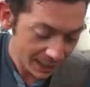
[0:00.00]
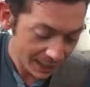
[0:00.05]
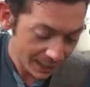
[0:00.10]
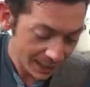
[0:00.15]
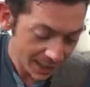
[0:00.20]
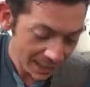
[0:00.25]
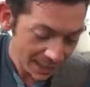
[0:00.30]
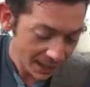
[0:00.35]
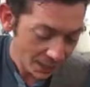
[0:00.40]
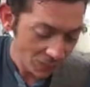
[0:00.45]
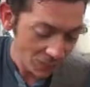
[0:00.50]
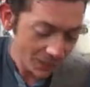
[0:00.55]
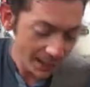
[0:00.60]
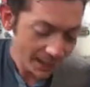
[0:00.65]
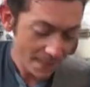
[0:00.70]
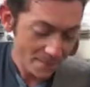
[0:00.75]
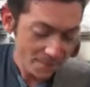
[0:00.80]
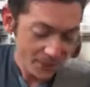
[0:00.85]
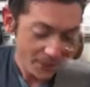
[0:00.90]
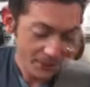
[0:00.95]
Again, I would
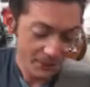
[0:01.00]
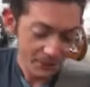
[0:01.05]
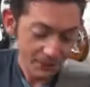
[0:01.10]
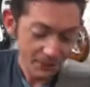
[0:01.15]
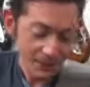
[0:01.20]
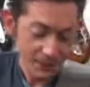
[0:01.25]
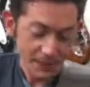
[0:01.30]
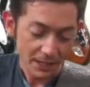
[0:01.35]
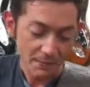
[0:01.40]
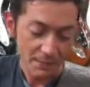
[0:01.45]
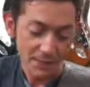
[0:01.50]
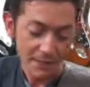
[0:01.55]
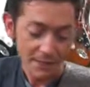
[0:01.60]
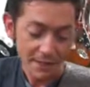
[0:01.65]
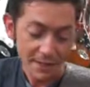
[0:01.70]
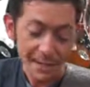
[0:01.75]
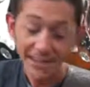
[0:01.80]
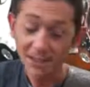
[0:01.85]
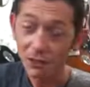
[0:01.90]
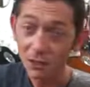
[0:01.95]
absolutely
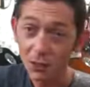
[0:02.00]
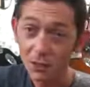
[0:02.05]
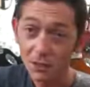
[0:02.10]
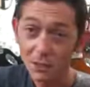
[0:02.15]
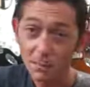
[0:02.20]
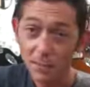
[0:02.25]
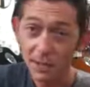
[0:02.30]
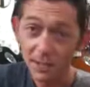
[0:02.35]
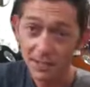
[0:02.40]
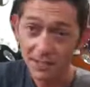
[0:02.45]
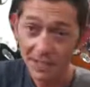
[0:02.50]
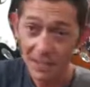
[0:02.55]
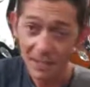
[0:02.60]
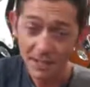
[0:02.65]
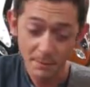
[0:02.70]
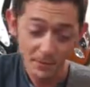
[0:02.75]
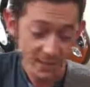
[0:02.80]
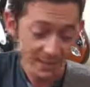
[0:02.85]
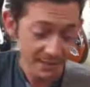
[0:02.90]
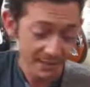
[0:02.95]
recommend that chorus pedal to
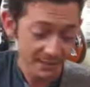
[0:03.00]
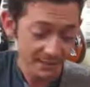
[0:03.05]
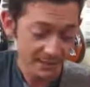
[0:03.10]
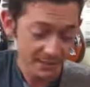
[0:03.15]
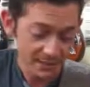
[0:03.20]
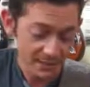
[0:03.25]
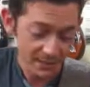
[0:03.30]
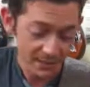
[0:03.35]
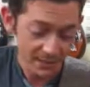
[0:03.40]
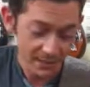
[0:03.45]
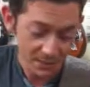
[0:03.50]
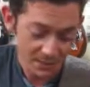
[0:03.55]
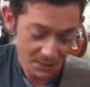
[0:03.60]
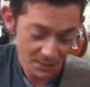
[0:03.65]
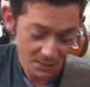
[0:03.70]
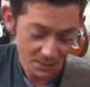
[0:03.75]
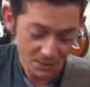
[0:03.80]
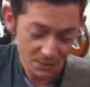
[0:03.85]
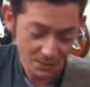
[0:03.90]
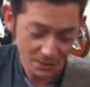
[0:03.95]
anybody. That
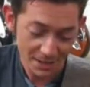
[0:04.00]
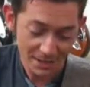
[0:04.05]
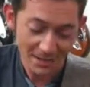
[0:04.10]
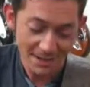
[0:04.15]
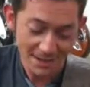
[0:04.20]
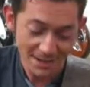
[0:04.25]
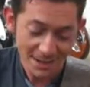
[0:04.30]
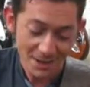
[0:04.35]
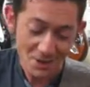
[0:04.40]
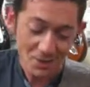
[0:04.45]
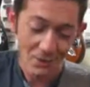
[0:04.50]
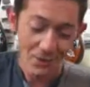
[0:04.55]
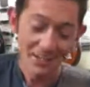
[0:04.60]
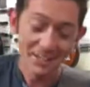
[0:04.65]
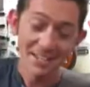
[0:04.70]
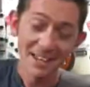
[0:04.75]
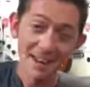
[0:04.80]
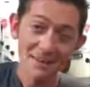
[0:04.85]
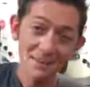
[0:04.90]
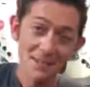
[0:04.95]
is one of
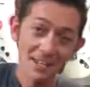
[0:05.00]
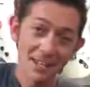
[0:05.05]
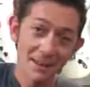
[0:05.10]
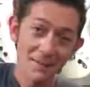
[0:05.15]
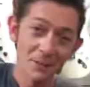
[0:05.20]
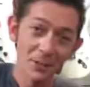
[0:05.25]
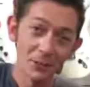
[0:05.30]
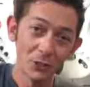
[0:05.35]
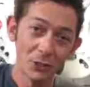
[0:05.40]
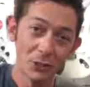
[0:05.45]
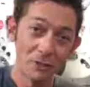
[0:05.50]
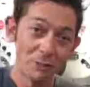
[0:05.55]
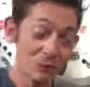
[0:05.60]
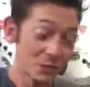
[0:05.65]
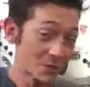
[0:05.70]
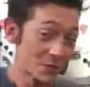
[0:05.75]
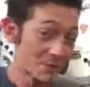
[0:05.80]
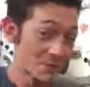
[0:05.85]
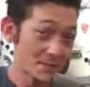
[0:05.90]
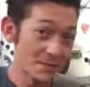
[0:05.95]
the times I came in here looking
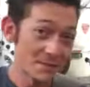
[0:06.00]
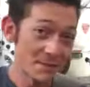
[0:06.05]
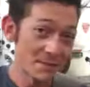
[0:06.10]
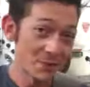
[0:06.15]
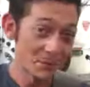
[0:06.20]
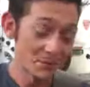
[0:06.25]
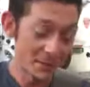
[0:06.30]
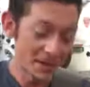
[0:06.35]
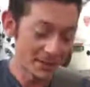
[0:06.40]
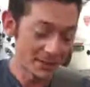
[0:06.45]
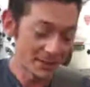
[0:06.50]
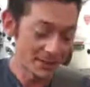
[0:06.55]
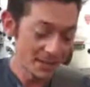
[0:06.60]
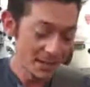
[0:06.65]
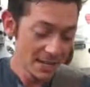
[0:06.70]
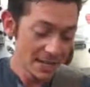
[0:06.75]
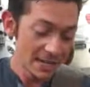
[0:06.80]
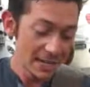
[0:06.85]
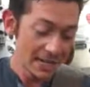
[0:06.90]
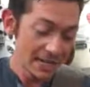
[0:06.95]
for a specific pedal
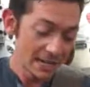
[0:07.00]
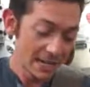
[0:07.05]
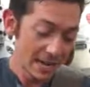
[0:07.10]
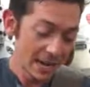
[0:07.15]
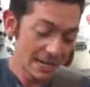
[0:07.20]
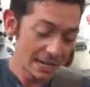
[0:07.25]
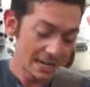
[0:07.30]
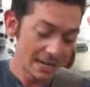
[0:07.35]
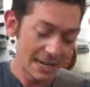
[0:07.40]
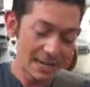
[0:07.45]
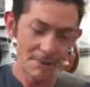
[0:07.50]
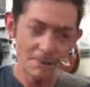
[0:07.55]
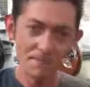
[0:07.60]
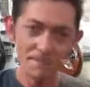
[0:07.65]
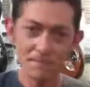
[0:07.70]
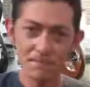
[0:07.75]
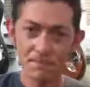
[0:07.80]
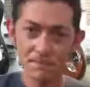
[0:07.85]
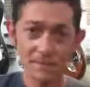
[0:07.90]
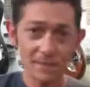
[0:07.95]
and not,
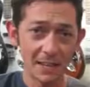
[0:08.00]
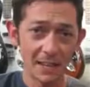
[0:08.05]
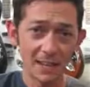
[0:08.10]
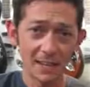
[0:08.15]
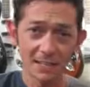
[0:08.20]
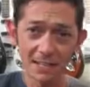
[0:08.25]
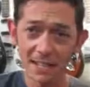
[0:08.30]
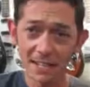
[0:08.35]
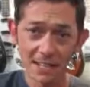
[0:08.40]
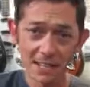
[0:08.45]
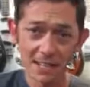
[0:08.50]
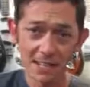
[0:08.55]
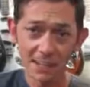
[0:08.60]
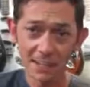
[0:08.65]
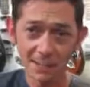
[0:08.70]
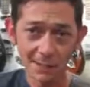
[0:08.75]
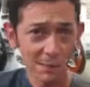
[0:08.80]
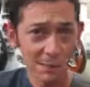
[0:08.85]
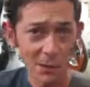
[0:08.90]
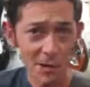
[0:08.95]
hey guys, I need
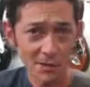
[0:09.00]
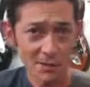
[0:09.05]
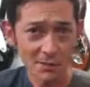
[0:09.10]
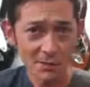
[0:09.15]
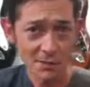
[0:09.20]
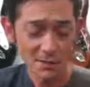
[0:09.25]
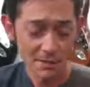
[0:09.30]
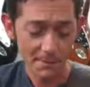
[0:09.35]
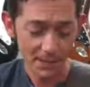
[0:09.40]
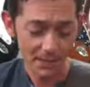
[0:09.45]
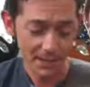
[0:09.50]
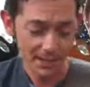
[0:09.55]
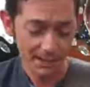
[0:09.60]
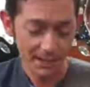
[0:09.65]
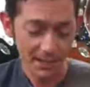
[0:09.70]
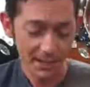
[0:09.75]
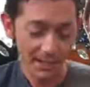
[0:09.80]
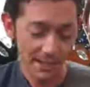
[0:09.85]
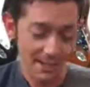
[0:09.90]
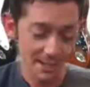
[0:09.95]
a compressor or something like
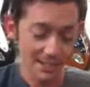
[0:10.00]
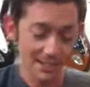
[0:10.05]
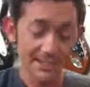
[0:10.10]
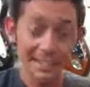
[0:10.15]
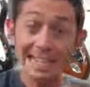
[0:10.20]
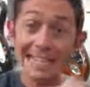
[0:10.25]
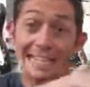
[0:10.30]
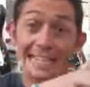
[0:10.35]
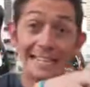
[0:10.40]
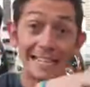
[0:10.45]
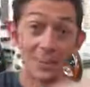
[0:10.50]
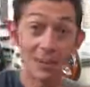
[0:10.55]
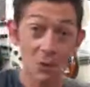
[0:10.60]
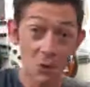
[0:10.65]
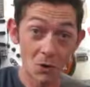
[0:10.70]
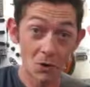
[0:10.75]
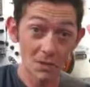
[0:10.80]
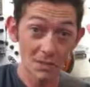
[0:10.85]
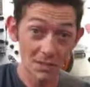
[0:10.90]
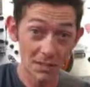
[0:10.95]
that. I said, I need a
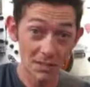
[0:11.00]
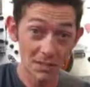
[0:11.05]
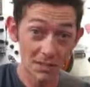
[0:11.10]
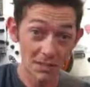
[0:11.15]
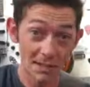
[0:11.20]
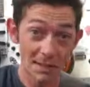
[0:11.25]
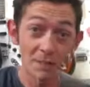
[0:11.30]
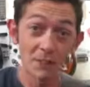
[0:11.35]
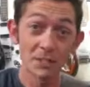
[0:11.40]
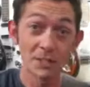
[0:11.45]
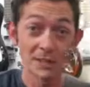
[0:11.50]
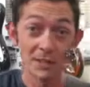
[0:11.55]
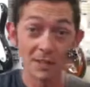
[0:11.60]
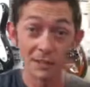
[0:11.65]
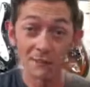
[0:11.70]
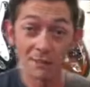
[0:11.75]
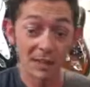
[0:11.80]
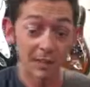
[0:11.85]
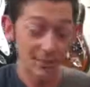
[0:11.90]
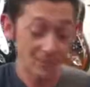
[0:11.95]
Chorus Ensemble
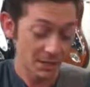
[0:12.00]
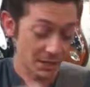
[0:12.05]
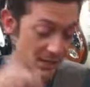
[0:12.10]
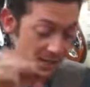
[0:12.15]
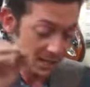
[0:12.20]
CE5.